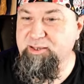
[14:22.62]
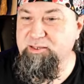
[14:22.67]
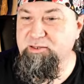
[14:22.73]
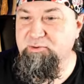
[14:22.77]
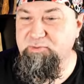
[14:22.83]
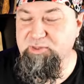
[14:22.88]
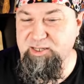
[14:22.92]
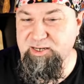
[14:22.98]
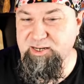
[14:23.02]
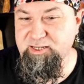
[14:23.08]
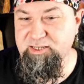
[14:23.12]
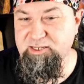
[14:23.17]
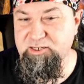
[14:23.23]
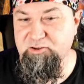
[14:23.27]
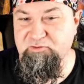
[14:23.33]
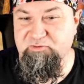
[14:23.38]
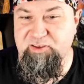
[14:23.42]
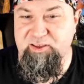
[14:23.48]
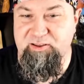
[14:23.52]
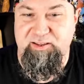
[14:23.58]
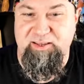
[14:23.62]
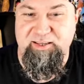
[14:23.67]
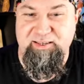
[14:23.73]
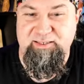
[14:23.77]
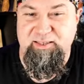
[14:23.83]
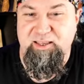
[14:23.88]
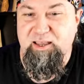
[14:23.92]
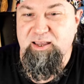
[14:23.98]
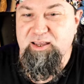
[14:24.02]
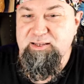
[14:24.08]
so the next new feat
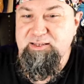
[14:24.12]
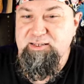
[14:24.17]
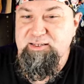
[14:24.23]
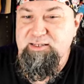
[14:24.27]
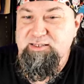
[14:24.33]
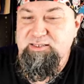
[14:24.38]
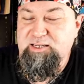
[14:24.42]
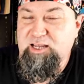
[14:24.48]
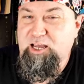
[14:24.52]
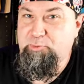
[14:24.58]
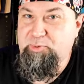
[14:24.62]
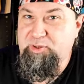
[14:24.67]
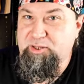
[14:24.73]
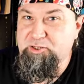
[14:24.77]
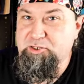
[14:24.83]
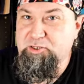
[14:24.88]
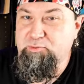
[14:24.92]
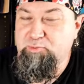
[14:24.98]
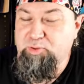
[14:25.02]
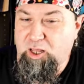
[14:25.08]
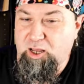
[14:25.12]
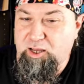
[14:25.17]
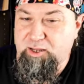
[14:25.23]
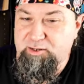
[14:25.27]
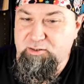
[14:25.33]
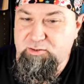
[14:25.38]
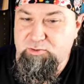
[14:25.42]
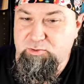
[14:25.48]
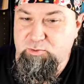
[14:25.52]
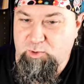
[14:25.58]
is Tap into
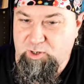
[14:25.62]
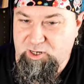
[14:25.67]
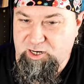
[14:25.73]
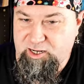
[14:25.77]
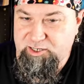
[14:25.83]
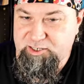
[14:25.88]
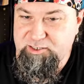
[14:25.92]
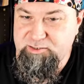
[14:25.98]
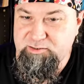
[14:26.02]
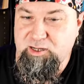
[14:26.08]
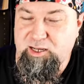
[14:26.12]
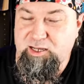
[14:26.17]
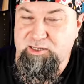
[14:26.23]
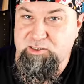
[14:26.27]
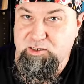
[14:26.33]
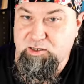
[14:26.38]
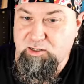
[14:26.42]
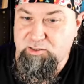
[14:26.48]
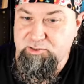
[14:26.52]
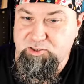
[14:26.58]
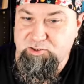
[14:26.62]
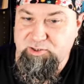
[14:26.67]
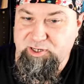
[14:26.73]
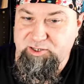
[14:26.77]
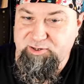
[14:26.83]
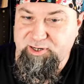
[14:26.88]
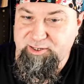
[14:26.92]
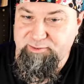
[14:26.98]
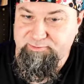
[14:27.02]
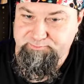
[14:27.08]
Blood. One action, has the concentrate
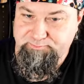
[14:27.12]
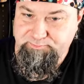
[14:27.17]
trait.